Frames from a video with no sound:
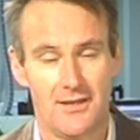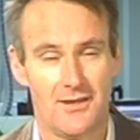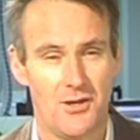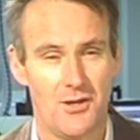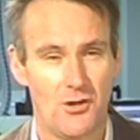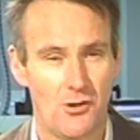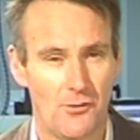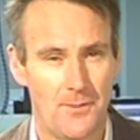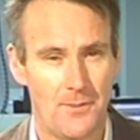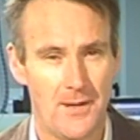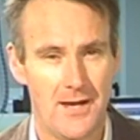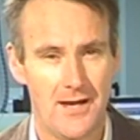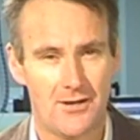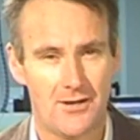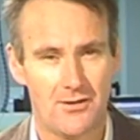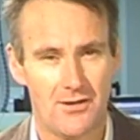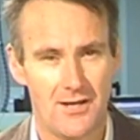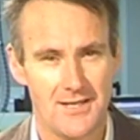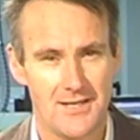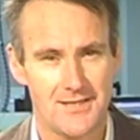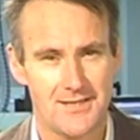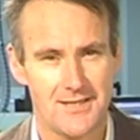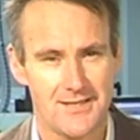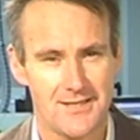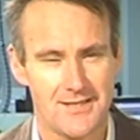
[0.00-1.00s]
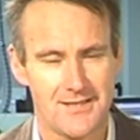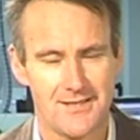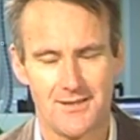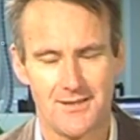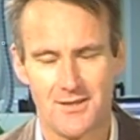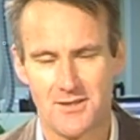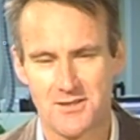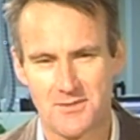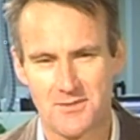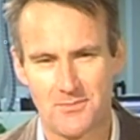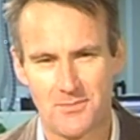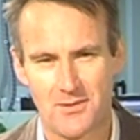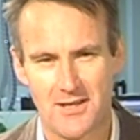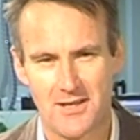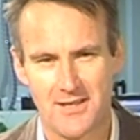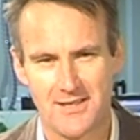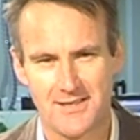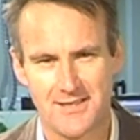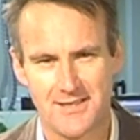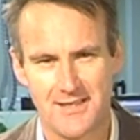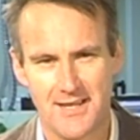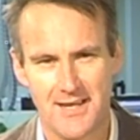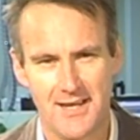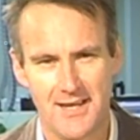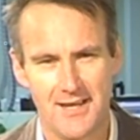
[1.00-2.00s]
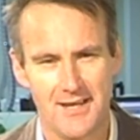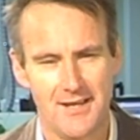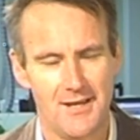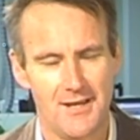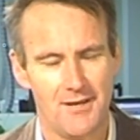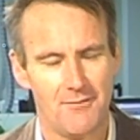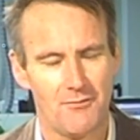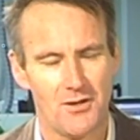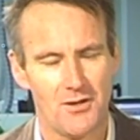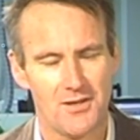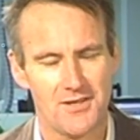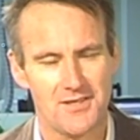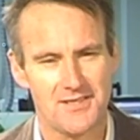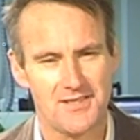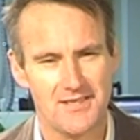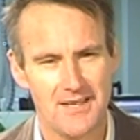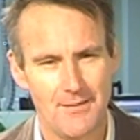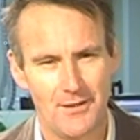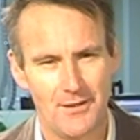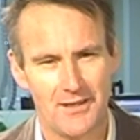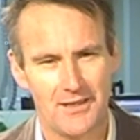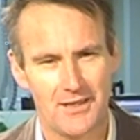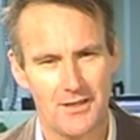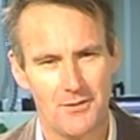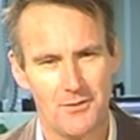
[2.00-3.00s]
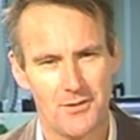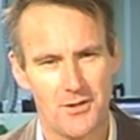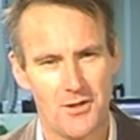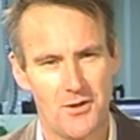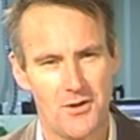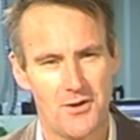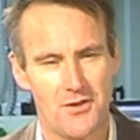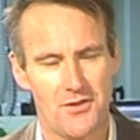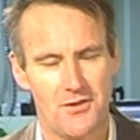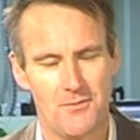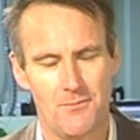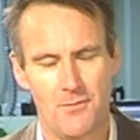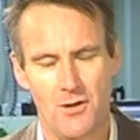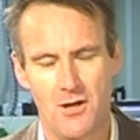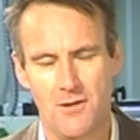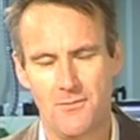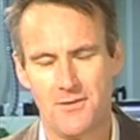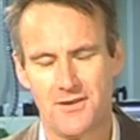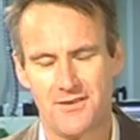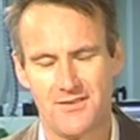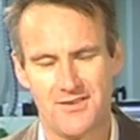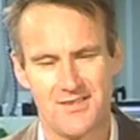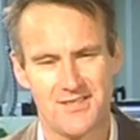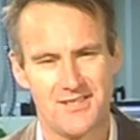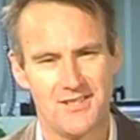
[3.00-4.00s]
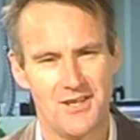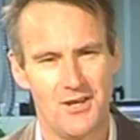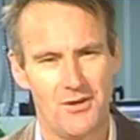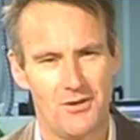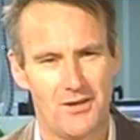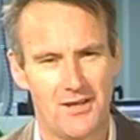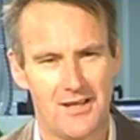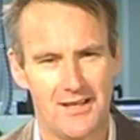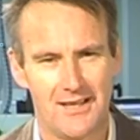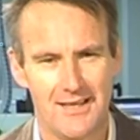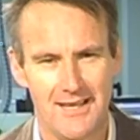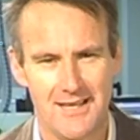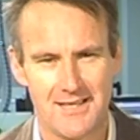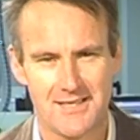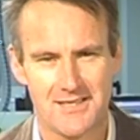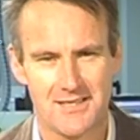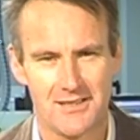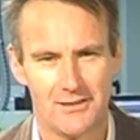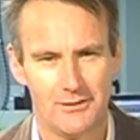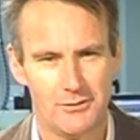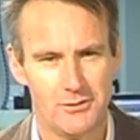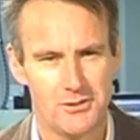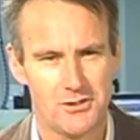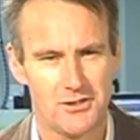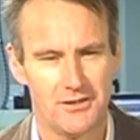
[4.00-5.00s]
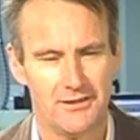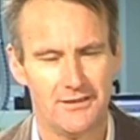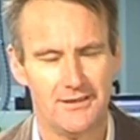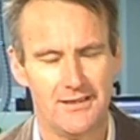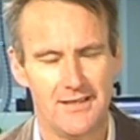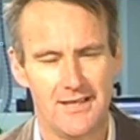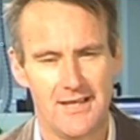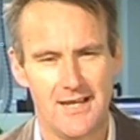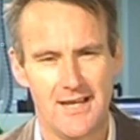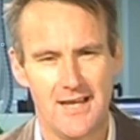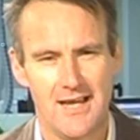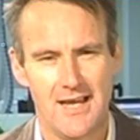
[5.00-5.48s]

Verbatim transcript: The European crisis, no surprise there. got a summit going on at the moment, and there's no clear solution